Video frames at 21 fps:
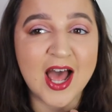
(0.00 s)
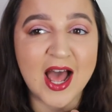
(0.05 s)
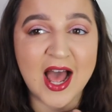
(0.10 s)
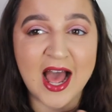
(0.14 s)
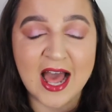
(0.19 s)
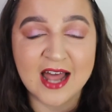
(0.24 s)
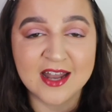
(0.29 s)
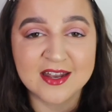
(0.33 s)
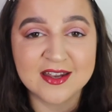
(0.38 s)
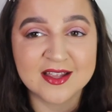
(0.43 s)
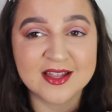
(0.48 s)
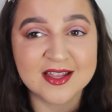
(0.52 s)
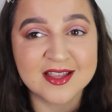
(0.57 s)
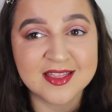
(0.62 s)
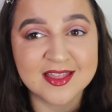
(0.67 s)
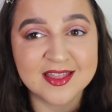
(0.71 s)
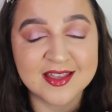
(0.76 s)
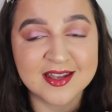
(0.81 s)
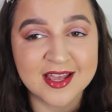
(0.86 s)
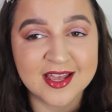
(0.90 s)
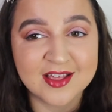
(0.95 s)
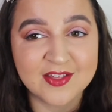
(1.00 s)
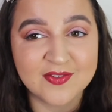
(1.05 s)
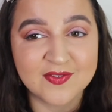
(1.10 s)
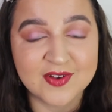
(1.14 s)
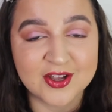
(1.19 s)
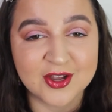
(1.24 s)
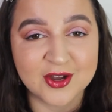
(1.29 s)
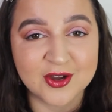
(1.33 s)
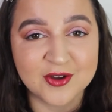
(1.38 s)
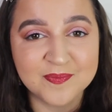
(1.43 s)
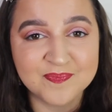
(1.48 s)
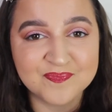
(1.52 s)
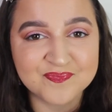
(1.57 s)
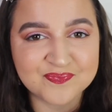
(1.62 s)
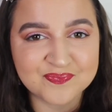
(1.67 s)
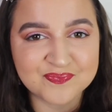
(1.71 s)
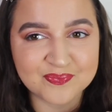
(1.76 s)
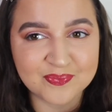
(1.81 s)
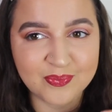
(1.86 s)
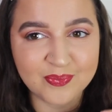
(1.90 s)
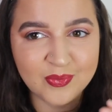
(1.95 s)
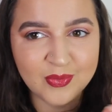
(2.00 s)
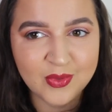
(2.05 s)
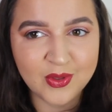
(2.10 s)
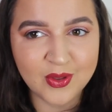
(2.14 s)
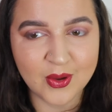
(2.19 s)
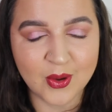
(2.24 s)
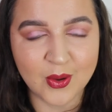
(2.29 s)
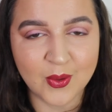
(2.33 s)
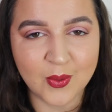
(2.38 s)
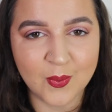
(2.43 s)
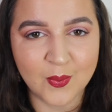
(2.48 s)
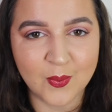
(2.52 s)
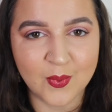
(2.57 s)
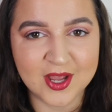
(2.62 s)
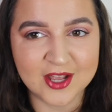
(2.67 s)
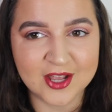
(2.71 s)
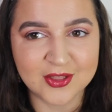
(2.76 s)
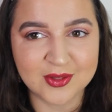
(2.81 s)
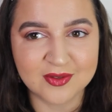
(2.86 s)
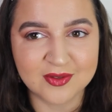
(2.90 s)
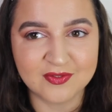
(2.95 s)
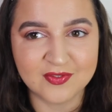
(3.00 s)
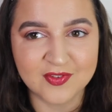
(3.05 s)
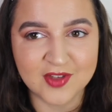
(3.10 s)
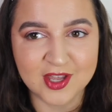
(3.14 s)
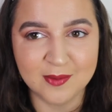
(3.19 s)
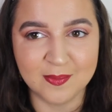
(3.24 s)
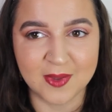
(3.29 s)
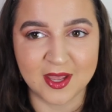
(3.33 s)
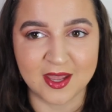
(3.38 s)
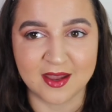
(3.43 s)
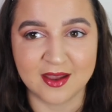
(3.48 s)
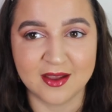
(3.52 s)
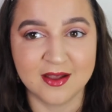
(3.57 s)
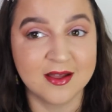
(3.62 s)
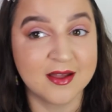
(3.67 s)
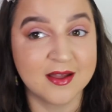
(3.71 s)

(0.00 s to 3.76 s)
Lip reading: And in today's video we are doing Phoebe,